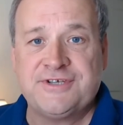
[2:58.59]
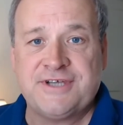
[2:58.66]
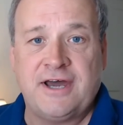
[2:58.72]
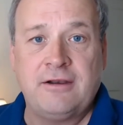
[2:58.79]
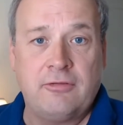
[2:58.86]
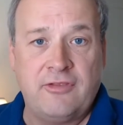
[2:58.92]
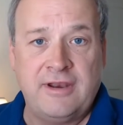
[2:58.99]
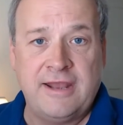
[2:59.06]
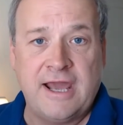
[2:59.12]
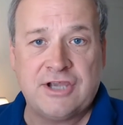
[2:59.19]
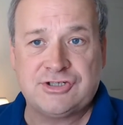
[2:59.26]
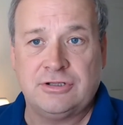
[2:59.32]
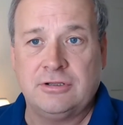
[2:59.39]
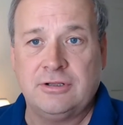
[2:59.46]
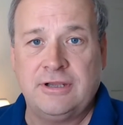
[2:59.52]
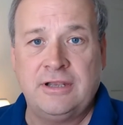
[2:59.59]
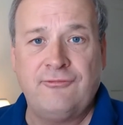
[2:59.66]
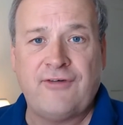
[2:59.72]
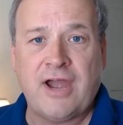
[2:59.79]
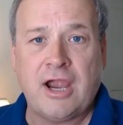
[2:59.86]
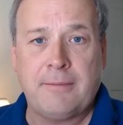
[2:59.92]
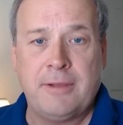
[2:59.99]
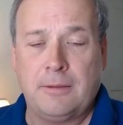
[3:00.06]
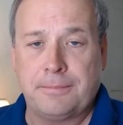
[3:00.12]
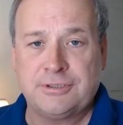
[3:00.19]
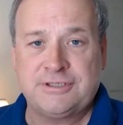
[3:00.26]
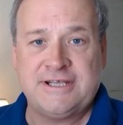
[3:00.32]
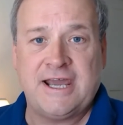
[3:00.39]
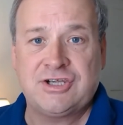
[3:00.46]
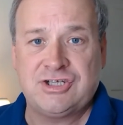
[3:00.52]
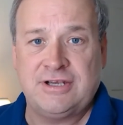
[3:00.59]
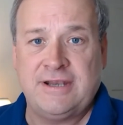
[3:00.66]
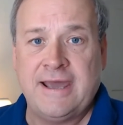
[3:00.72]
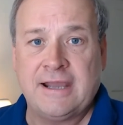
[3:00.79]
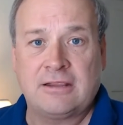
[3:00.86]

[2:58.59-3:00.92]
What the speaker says: under the National Environmental Protection Act